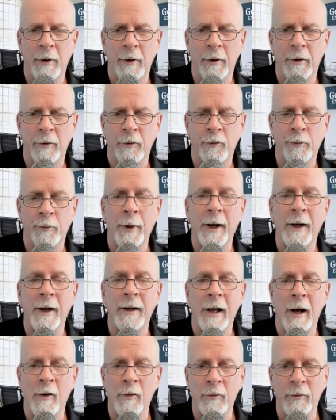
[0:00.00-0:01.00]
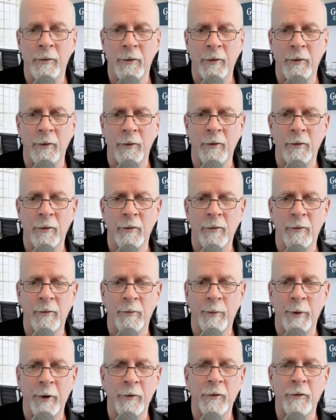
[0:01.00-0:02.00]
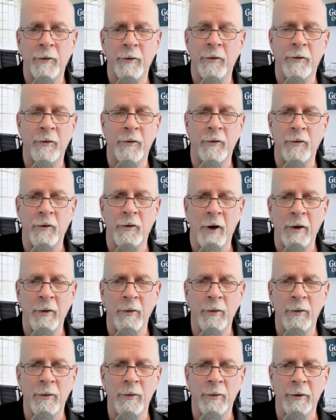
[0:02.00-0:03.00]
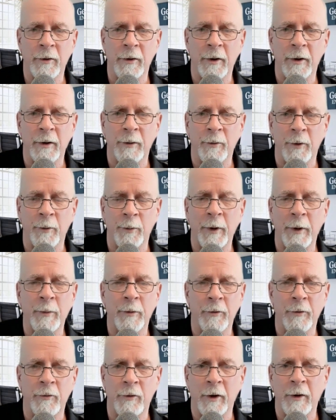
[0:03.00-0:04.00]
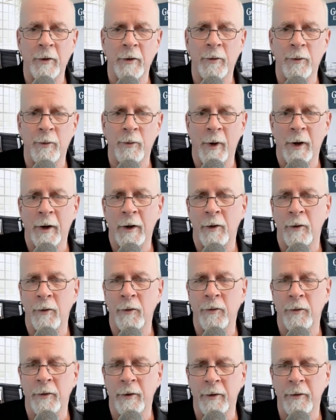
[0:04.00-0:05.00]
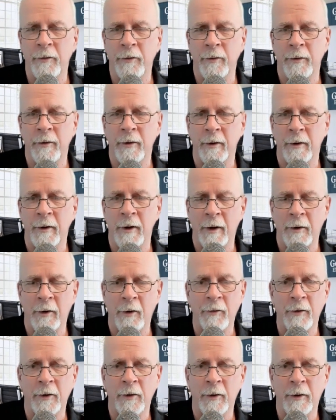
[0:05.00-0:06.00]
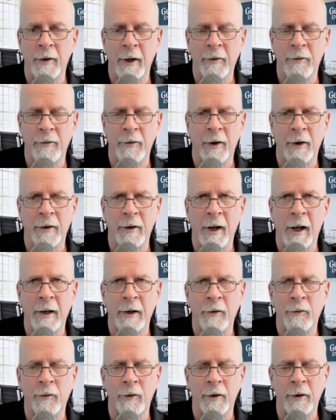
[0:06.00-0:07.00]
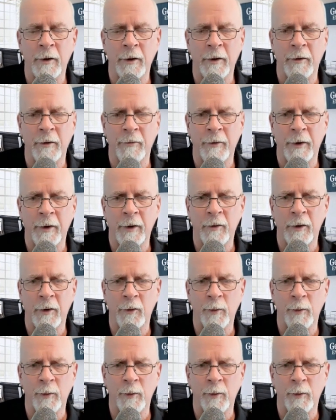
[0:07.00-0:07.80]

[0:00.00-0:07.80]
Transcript: expand out to businesses in general uh, or people in general who want to use this? That doesn't, that's not, not necessarily in the franchise